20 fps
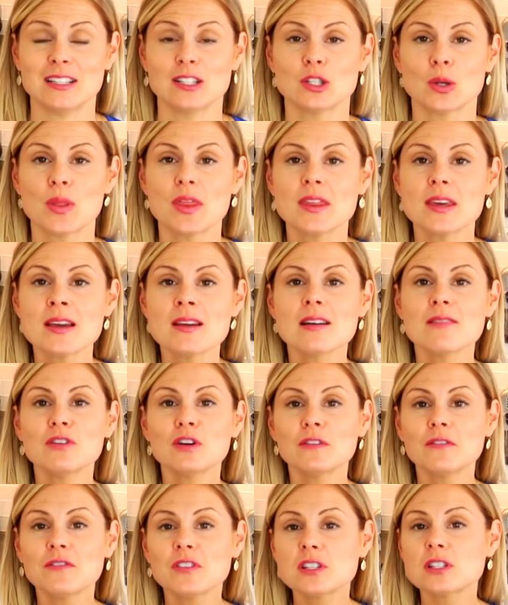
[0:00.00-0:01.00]
So think of
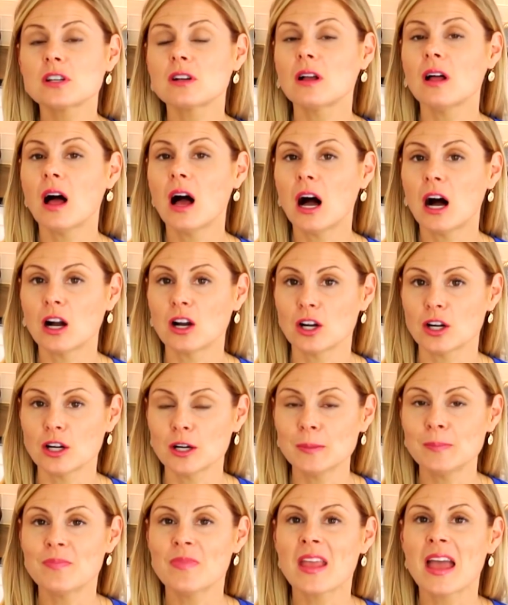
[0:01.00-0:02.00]
your physical
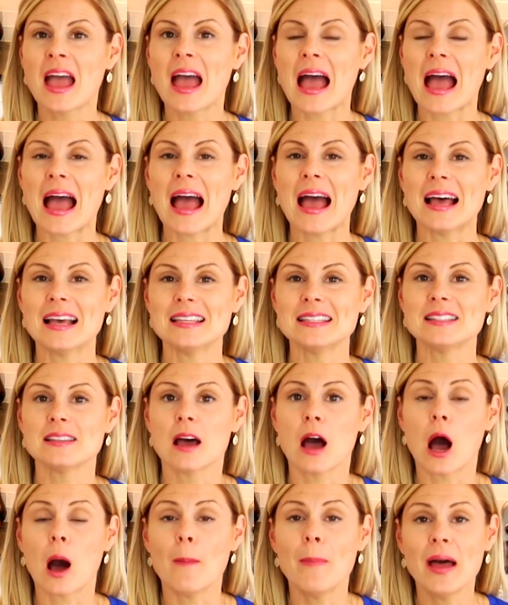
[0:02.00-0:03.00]
hunger as
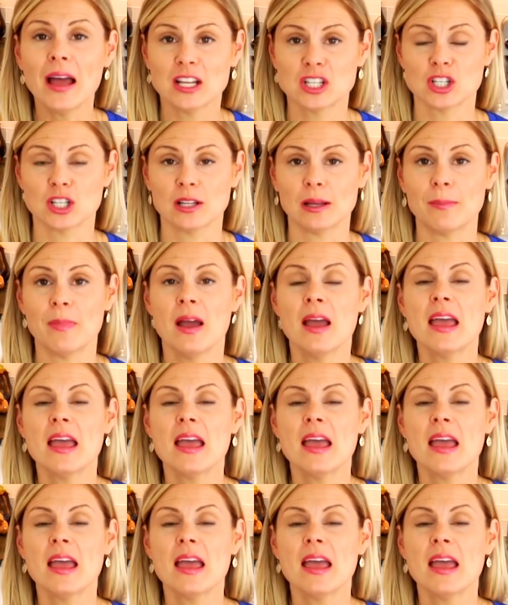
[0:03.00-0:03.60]
a pendulum.